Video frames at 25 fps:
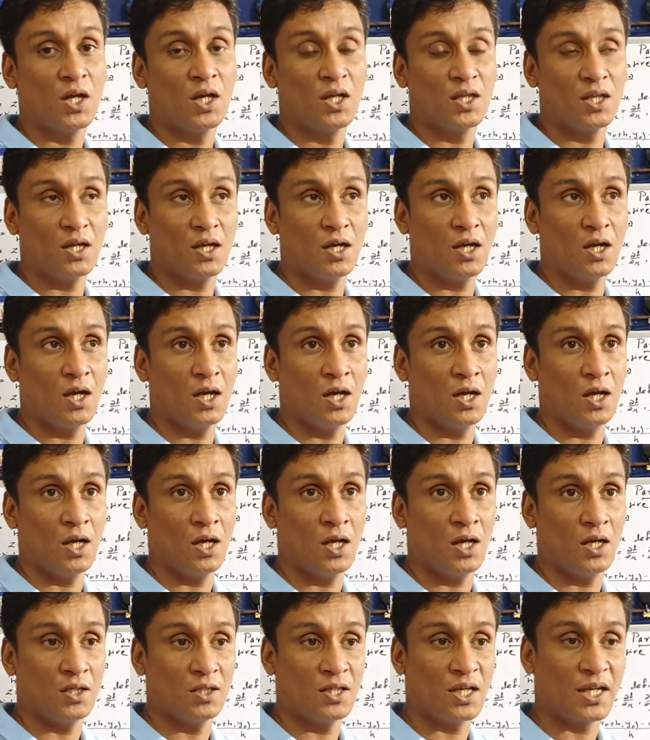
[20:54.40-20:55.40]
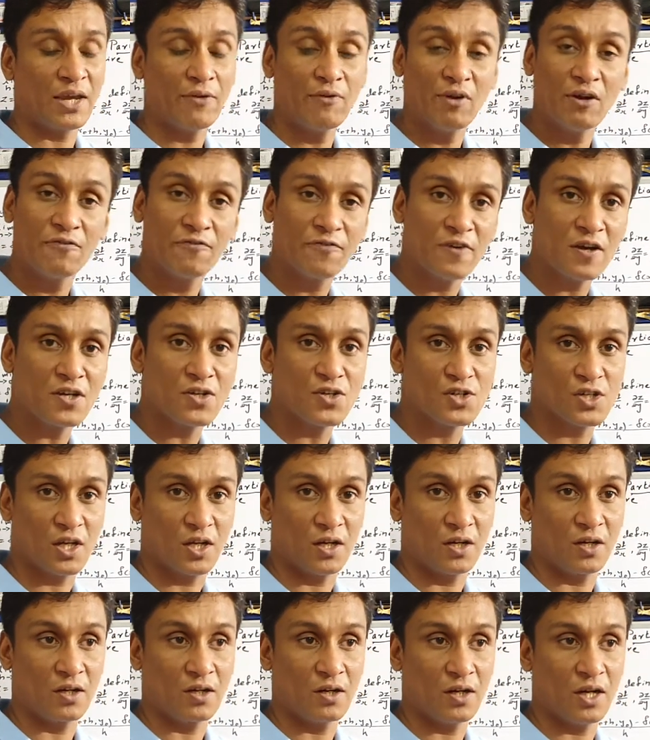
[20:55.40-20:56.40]
the given
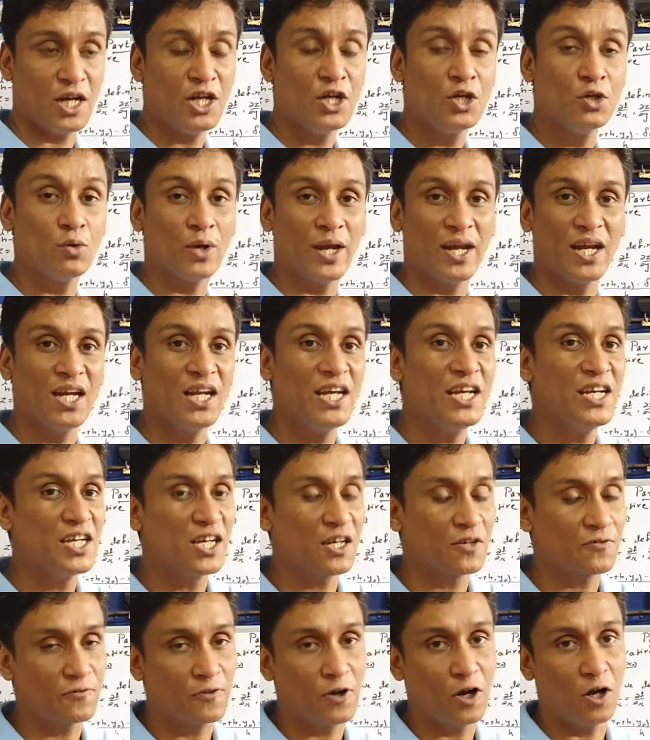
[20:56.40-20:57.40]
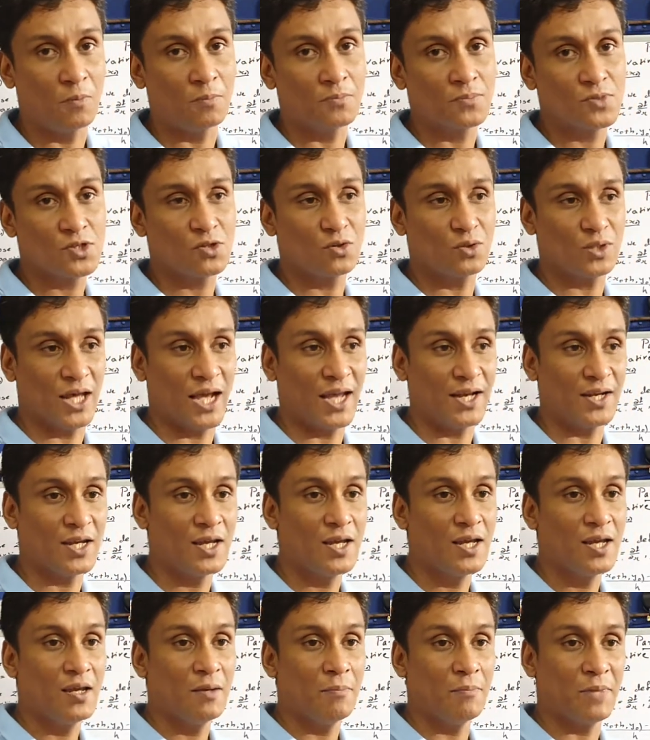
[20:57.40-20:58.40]
function into a linear form so that
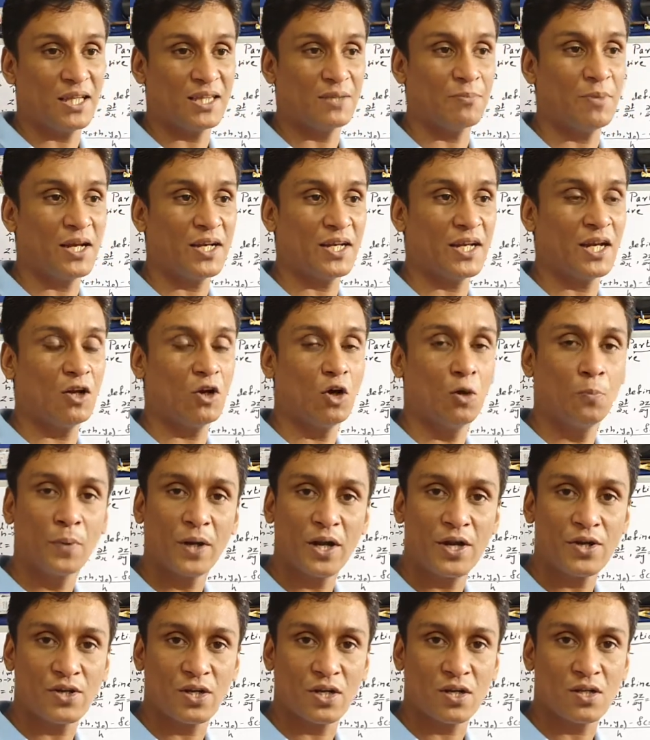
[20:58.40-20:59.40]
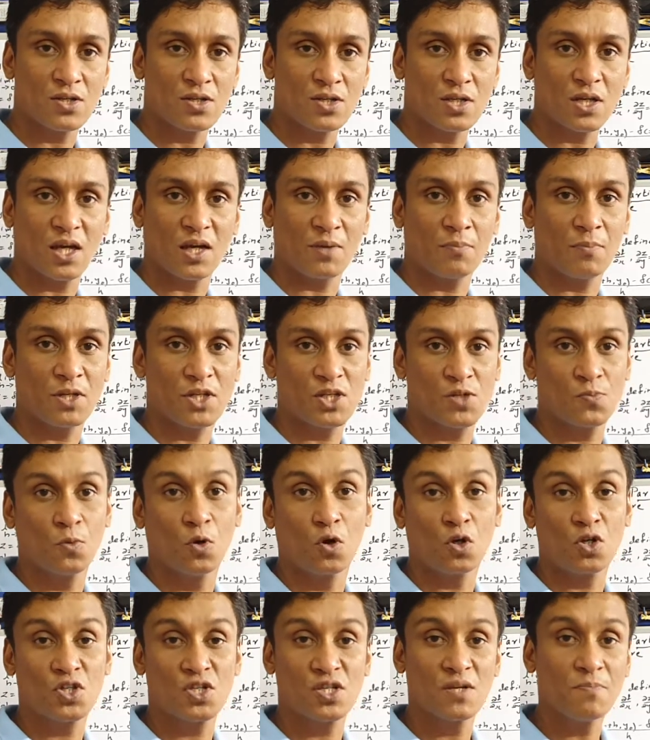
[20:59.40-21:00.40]
mathematical operations are much
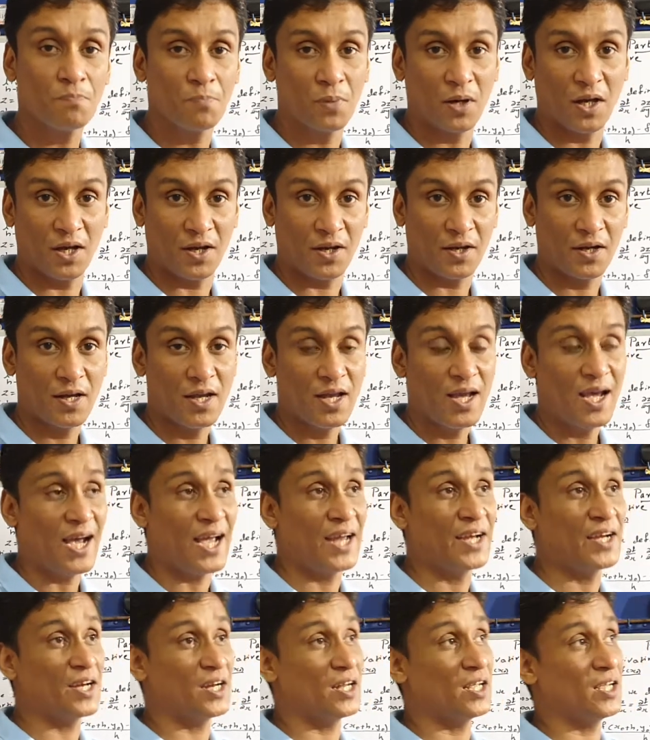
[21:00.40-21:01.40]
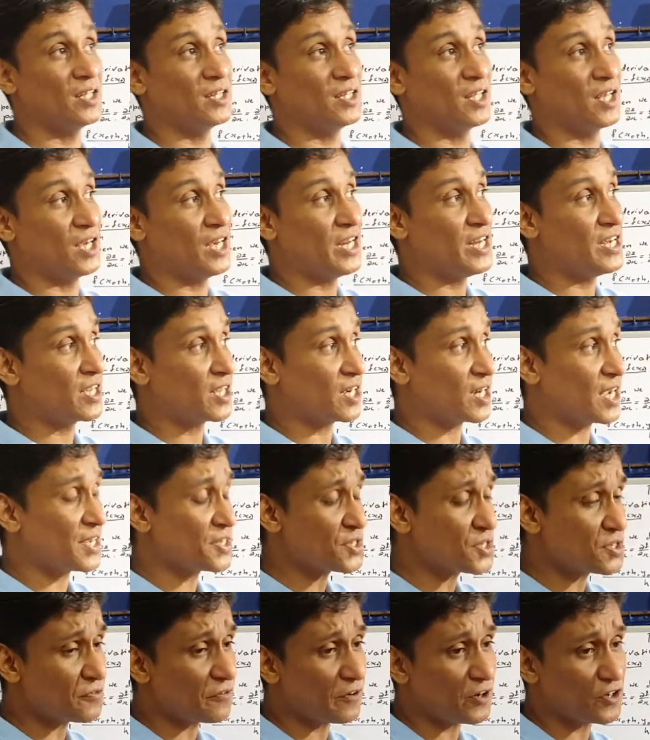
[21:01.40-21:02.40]
more simpler, and the
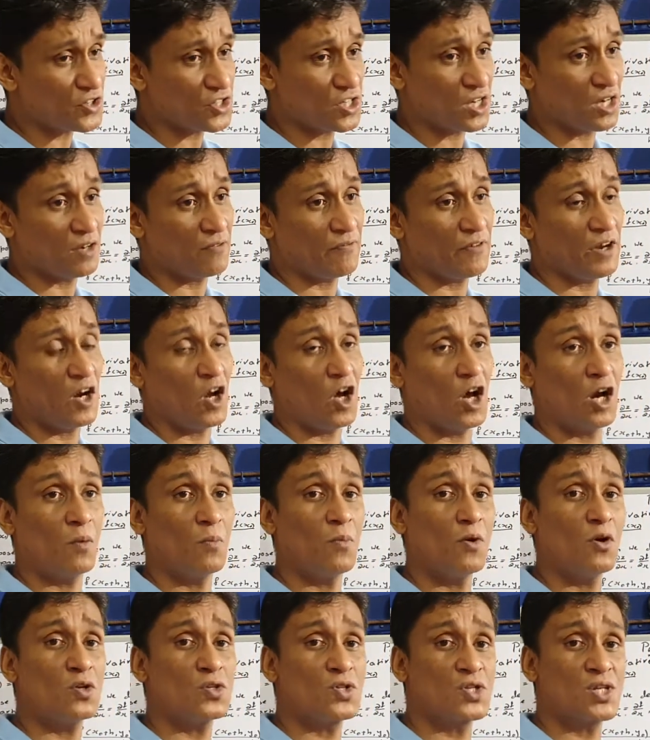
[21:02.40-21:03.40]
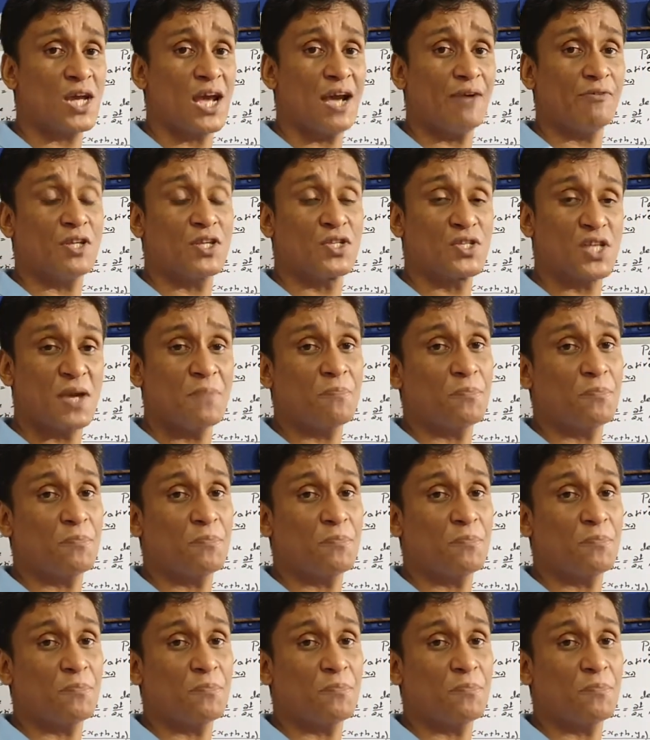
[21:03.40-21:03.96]
linearized function will almost have the same